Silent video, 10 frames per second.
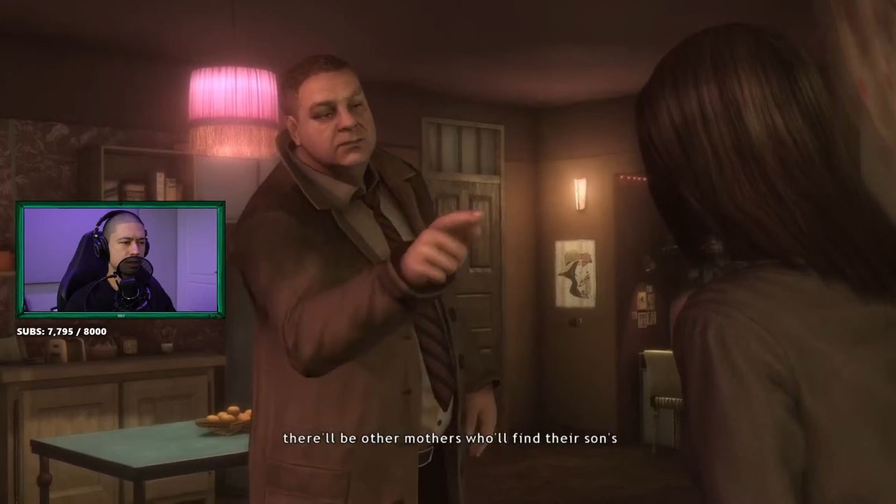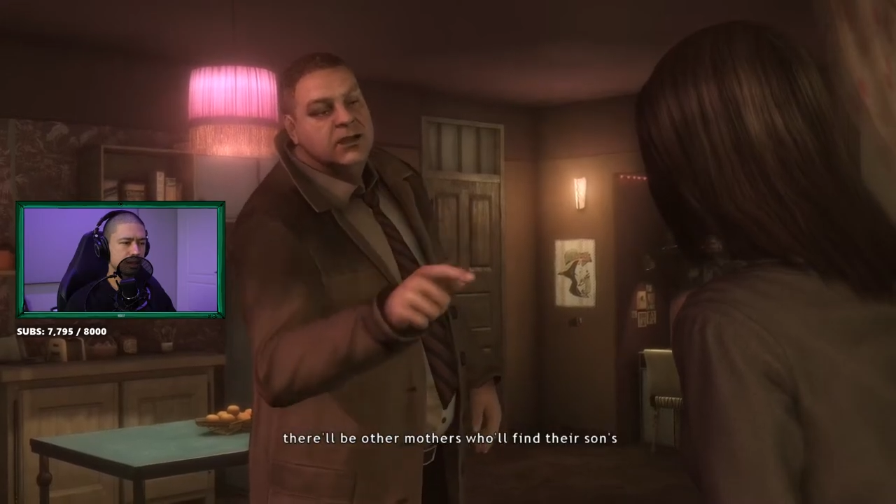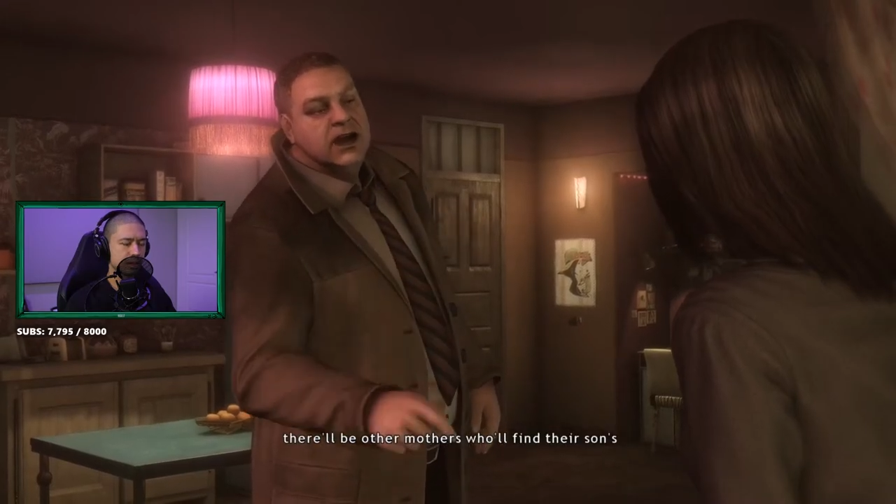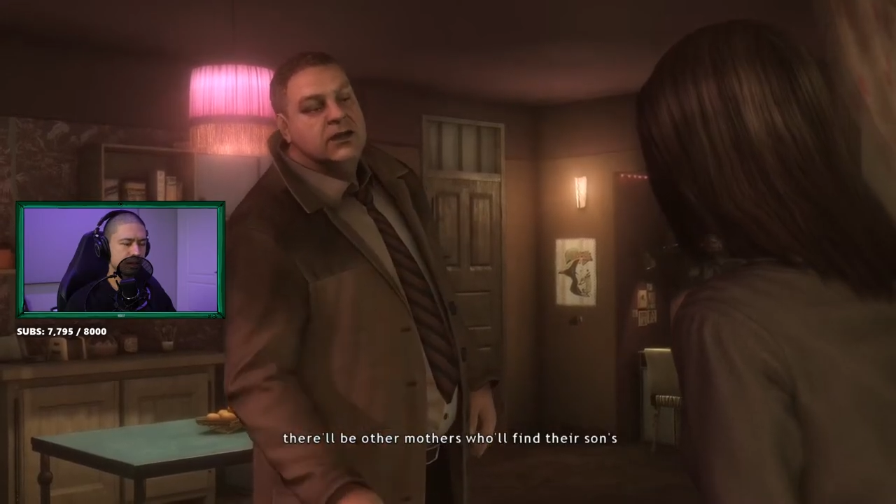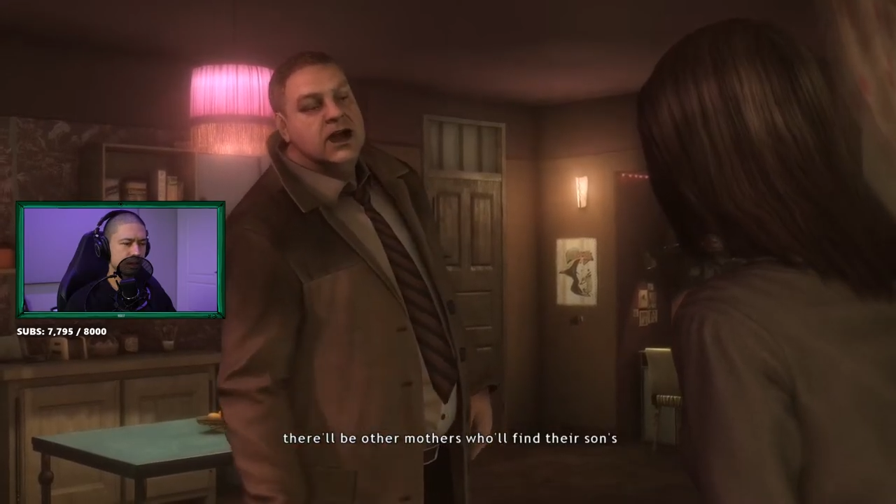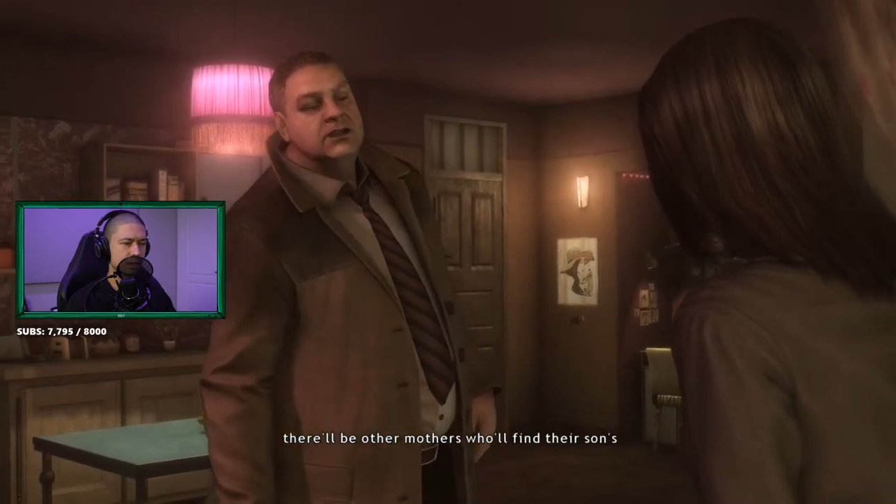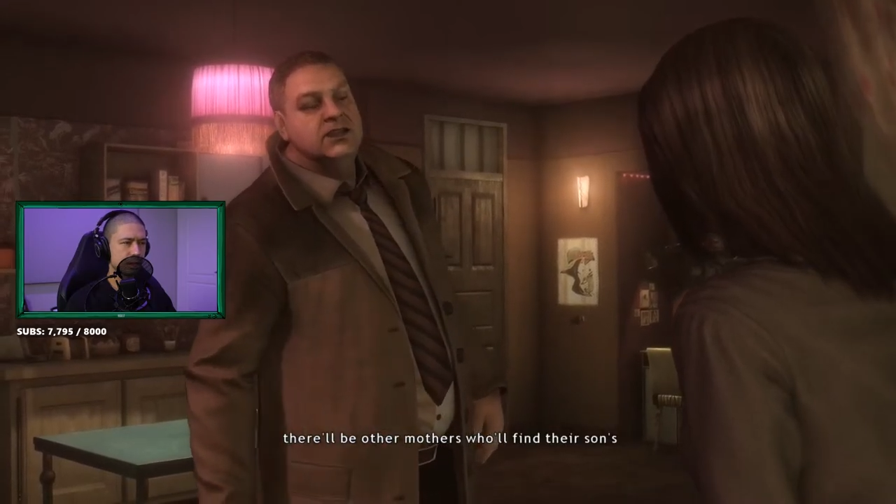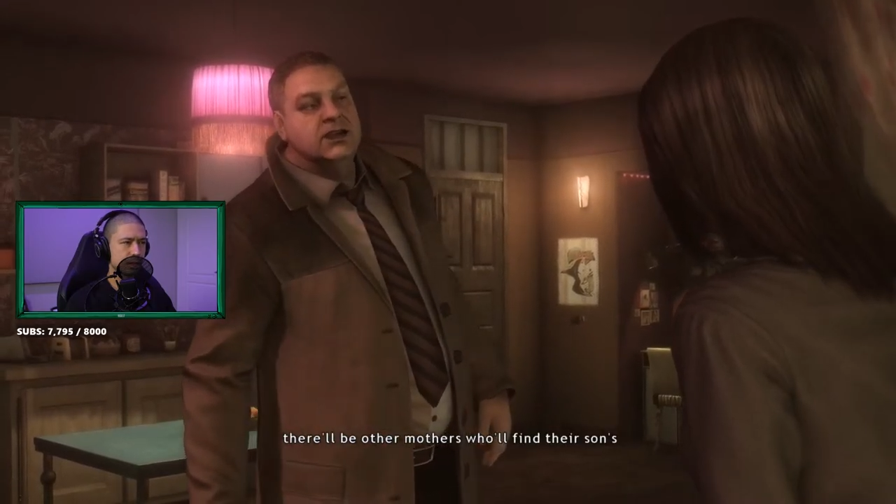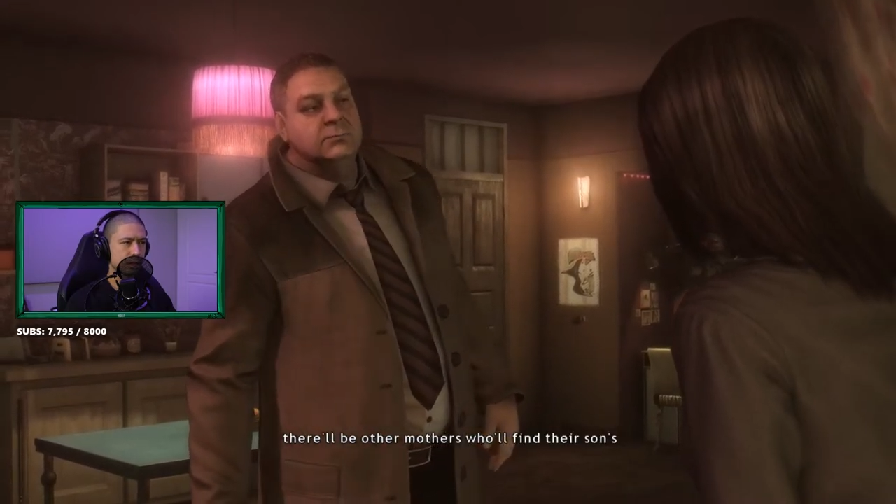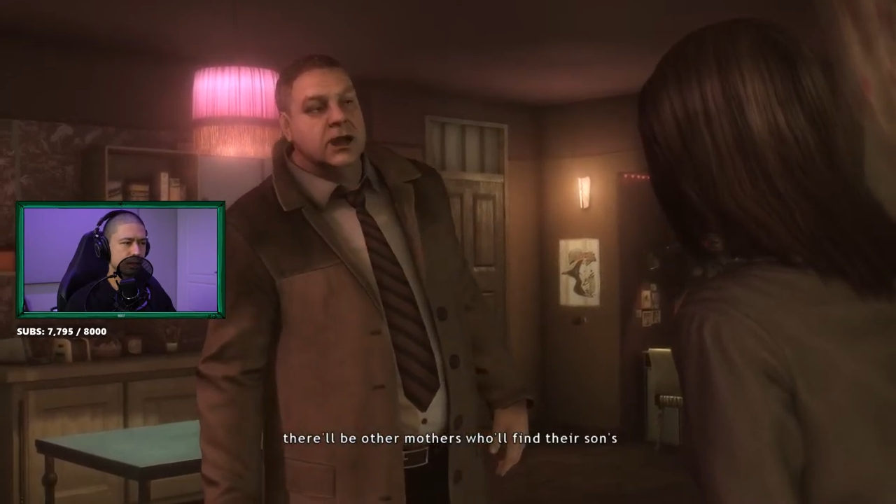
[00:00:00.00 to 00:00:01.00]
who find their
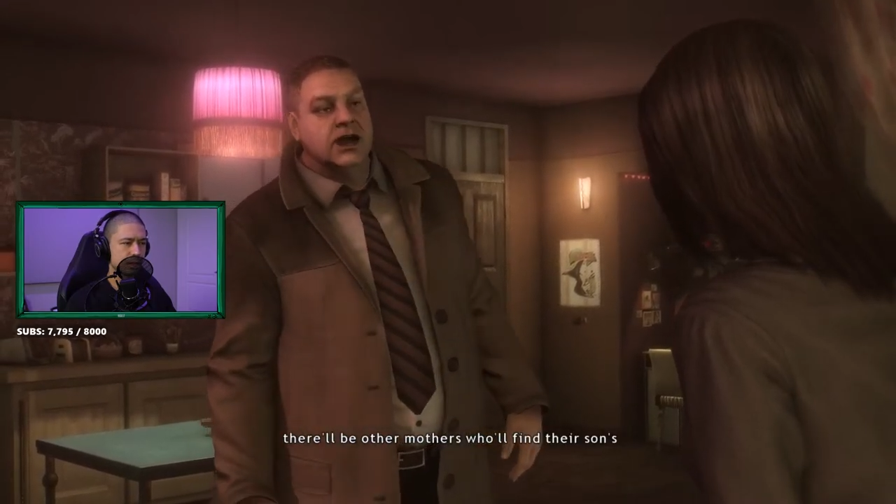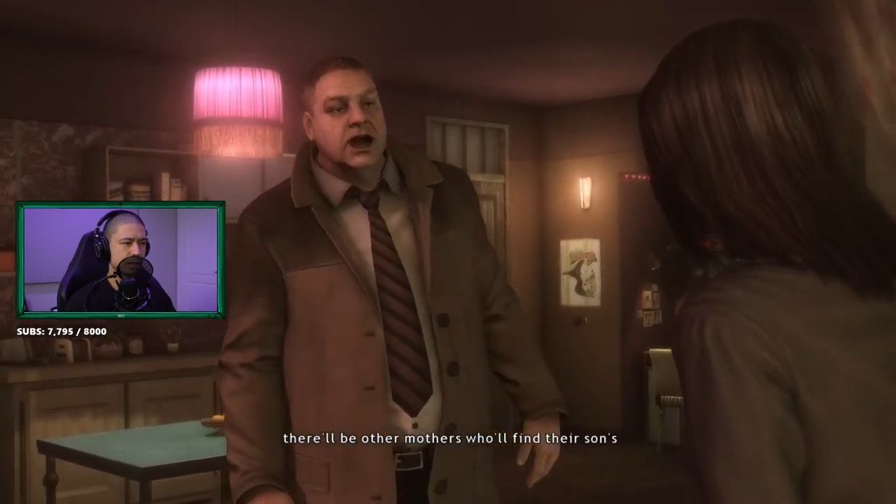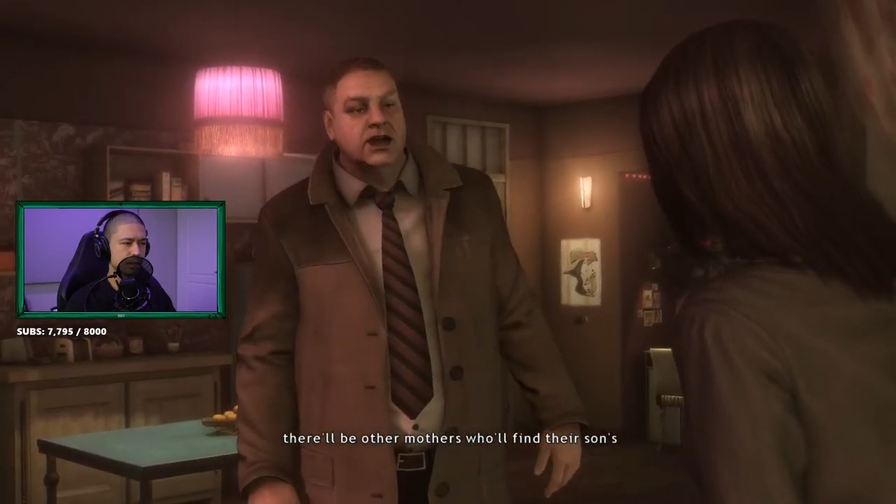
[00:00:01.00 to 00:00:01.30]
son's body